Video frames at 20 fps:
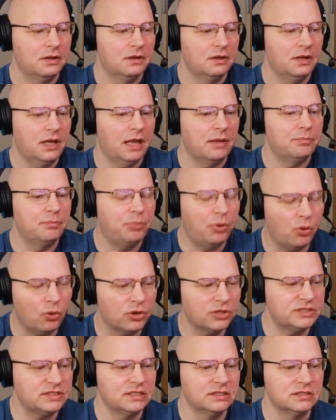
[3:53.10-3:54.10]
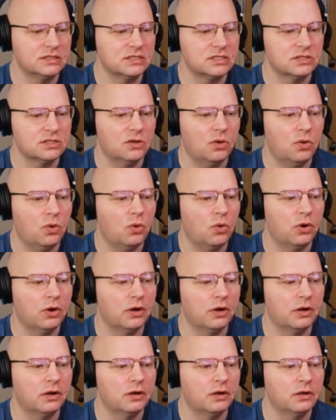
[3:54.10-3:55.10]
importance
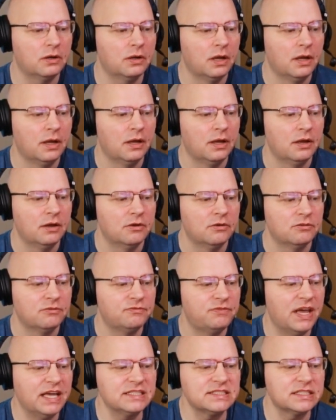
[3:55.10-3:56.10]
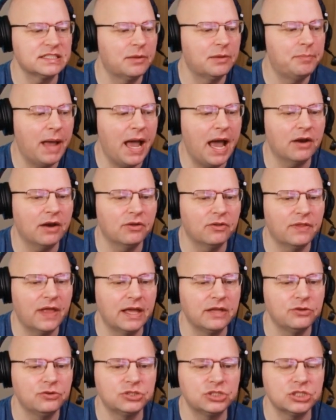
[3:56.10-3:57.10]
or facing a battle
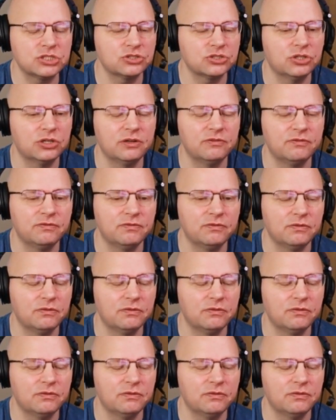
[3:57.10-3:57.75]
that you just couldn't